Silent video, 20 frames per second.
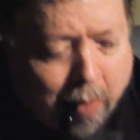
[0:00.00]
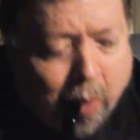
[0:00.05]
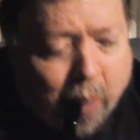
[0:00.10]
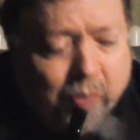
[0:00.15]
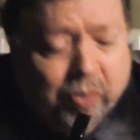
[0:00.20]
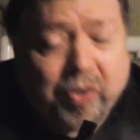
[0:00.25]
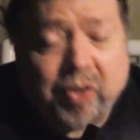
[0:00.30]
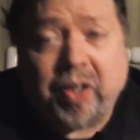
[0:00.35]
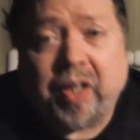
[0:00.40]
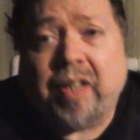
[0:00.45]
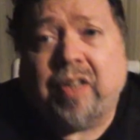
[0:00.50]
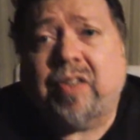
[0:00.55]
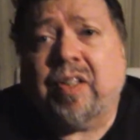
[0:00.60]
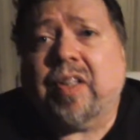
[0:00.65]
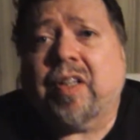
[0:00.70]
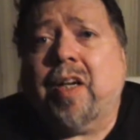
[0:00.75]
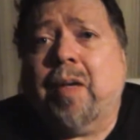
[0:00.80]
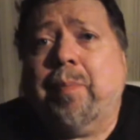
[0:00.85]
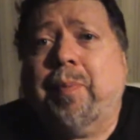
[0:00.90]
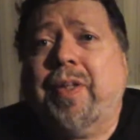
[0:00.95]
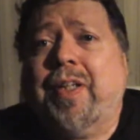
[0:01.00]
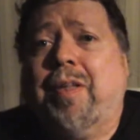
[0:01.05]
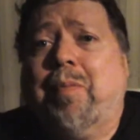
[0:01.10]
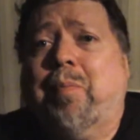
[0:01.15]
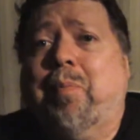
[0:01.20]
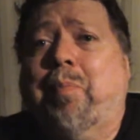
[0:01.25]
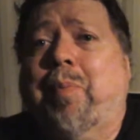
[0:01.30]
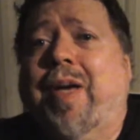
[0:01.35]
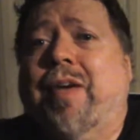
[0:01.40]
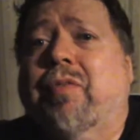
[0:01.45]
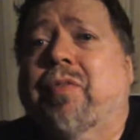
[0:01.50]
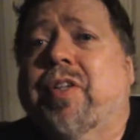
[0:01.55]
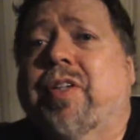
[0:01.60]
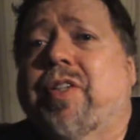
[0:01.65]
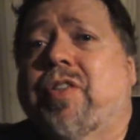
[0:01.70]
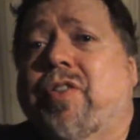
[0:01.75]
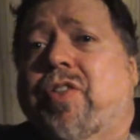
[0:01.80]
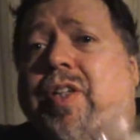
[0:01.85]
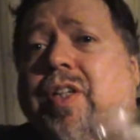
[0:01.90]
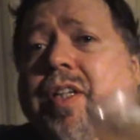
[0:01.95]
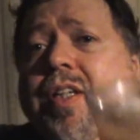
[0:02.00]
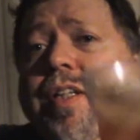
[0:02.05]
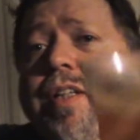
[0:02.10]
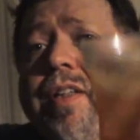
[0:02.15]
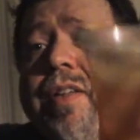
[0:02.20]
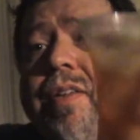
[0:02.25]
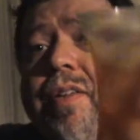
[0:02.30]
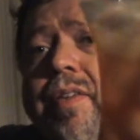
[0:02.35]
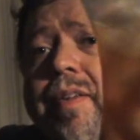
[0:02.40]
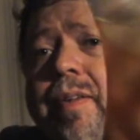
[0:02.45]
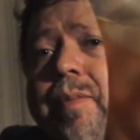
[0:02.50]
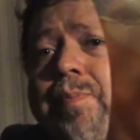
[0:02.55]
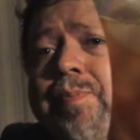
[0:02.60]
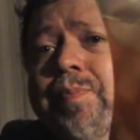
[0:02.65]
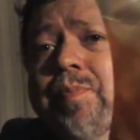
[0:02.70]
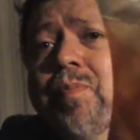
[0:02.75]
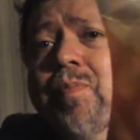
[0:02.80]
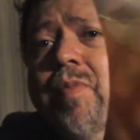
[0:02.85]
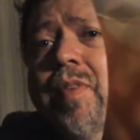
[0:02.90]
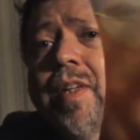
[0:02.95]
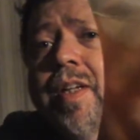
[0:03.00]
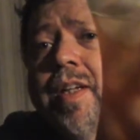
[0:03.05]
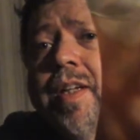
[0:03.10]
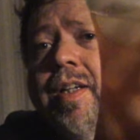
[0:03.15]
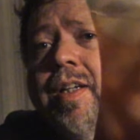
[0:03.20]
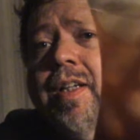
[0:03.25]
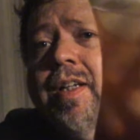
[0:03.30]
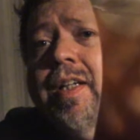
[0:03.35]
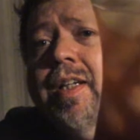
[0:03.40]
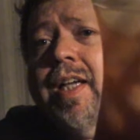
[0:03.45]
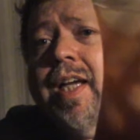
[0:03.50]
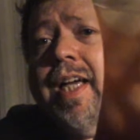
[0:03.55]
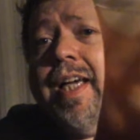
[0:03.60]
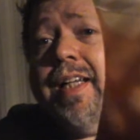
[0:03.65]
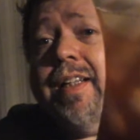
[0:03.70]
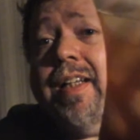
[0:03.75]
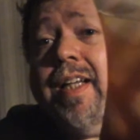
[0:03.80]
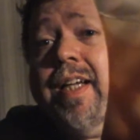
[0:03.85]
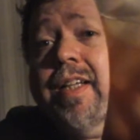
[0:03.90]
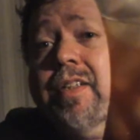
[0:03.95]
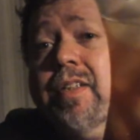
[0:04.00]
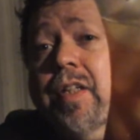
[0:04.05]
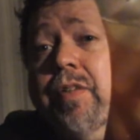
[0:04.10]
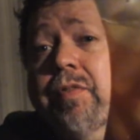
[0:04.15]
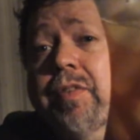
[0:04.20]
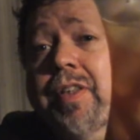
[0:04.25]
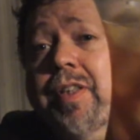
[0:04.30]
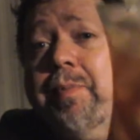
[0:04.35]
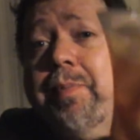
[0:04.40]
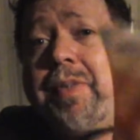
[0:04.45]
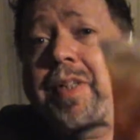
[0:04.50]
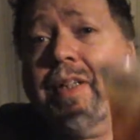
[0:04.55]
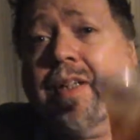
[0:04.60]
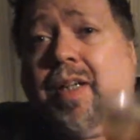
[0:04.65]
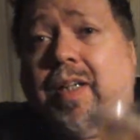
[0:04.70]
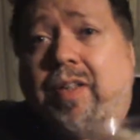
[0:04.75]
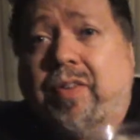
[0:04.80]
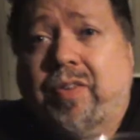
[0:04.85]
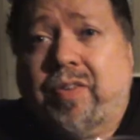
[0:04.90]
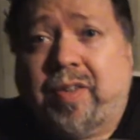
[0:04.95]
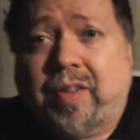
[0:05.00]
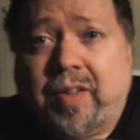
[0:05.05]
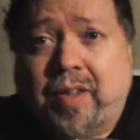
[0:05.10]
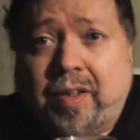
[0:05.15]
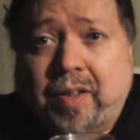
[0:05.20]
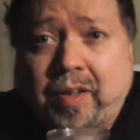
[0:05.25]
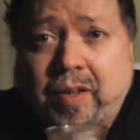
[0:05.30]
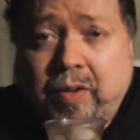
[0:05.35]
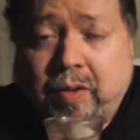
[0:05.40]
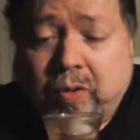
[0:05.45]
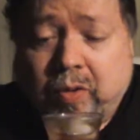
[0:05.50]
Tonight's accompanying beverage is a glass of Lipton iced tea,